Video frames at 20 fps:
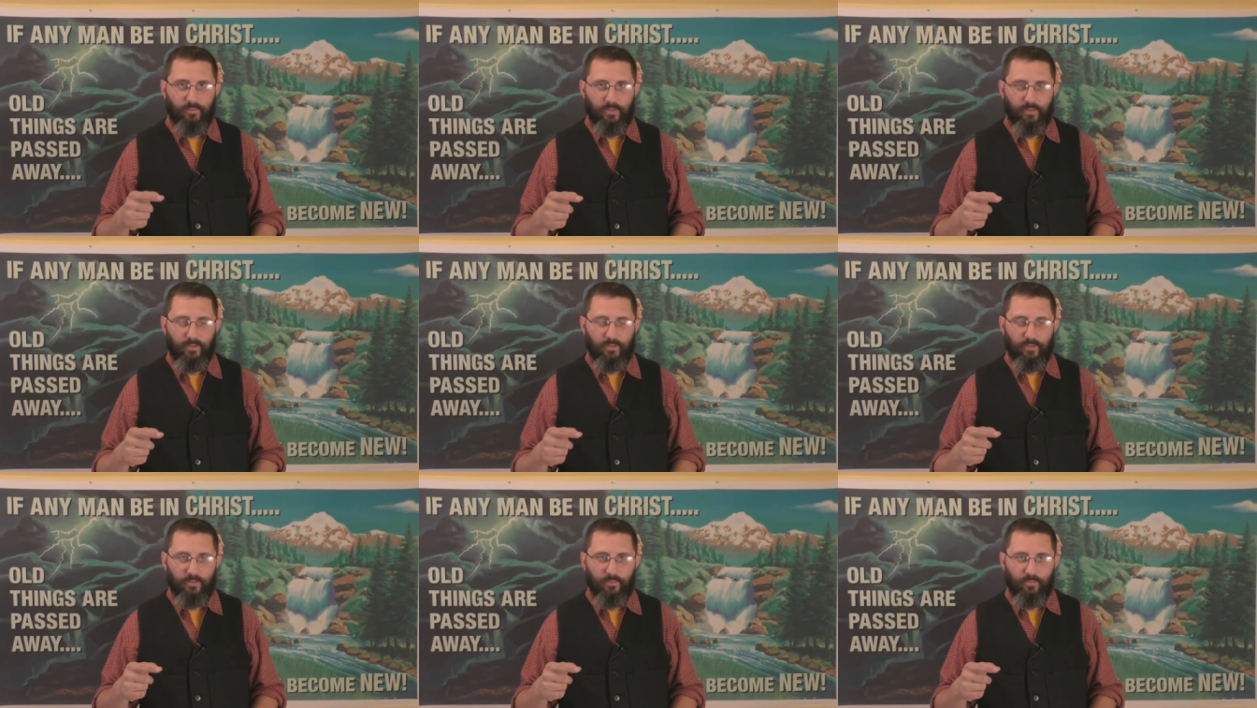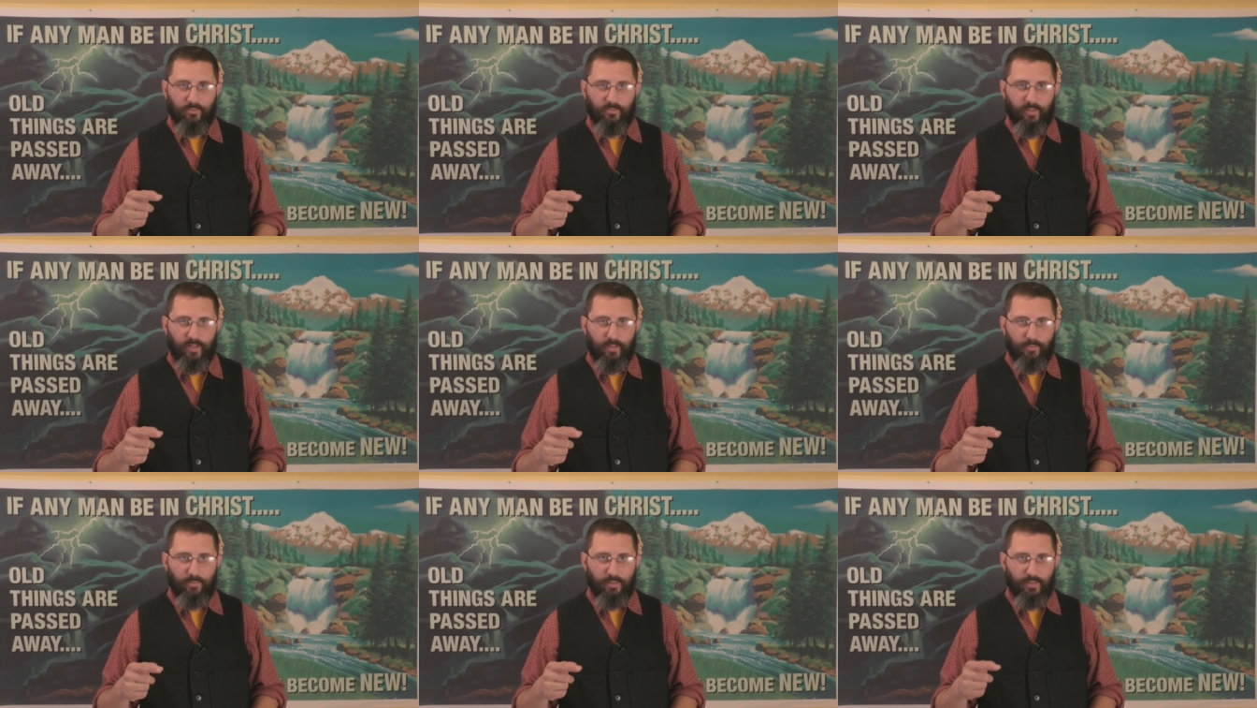visit some
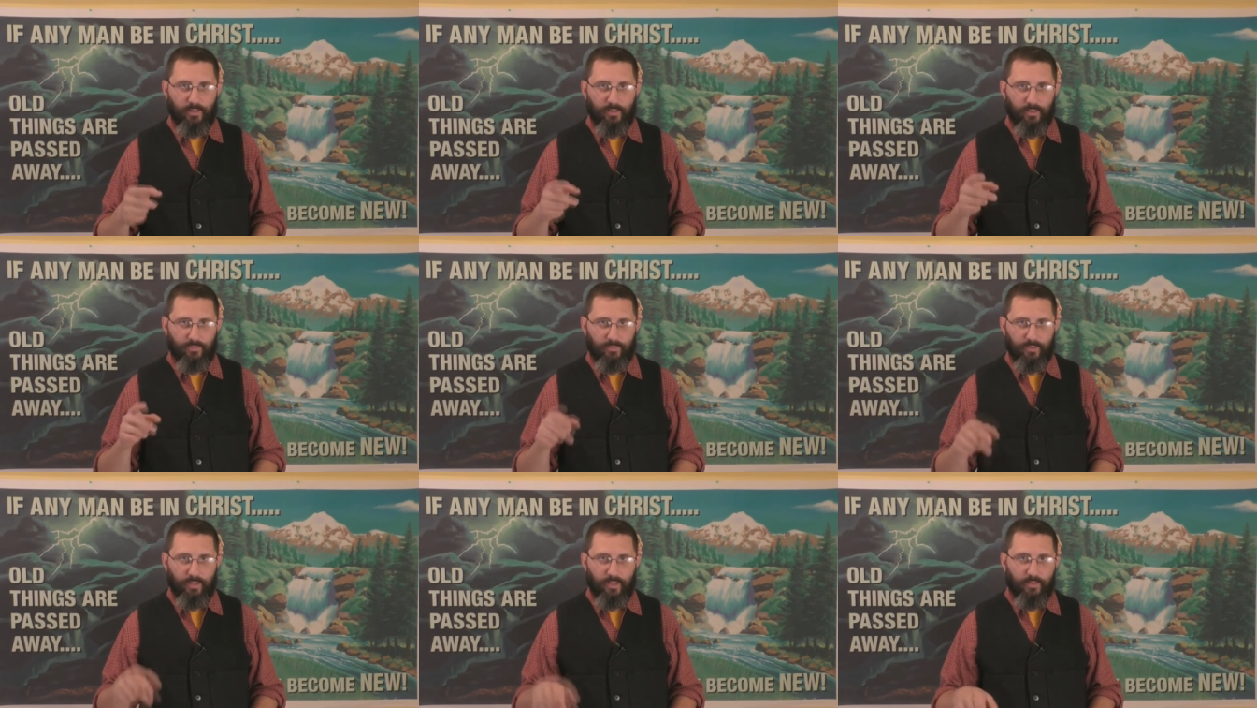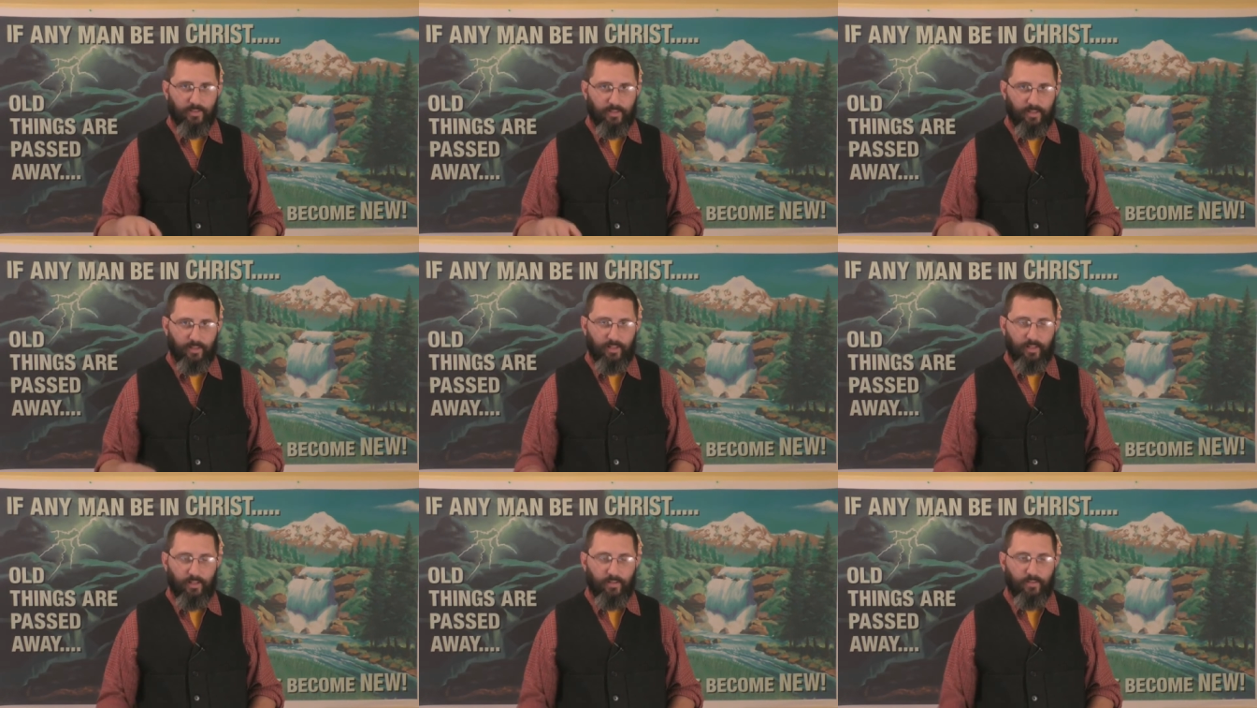family that lives down
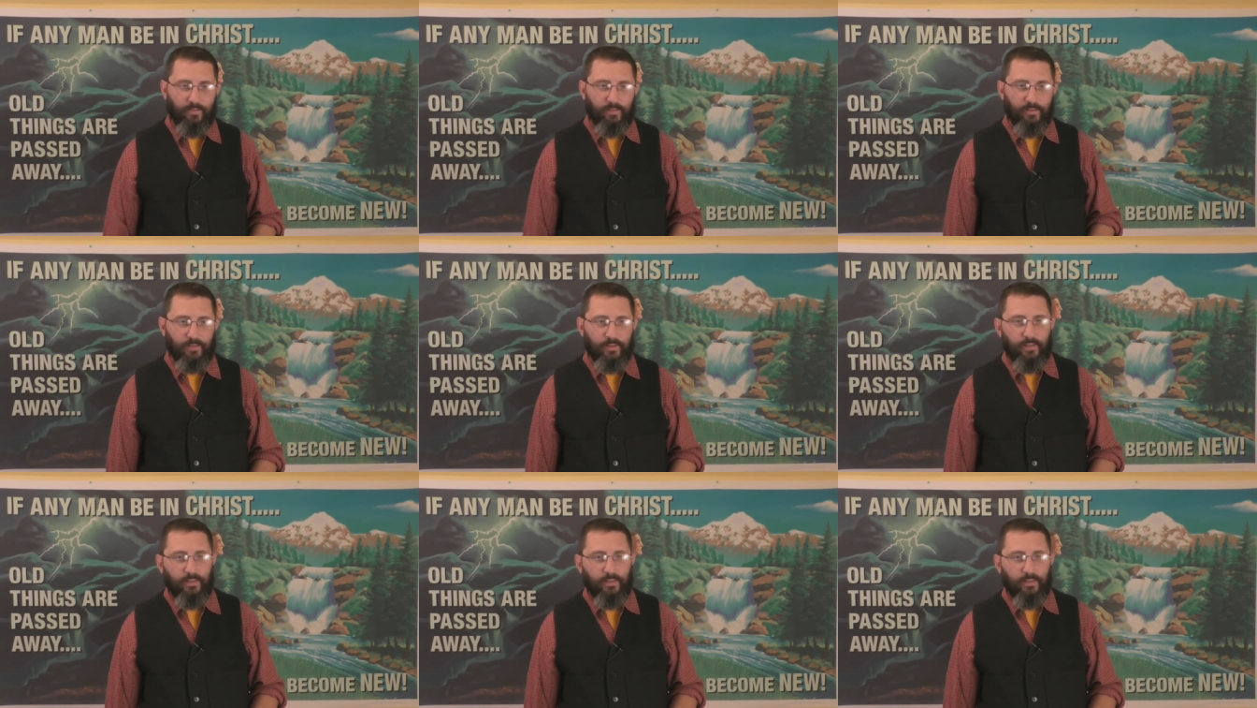there now.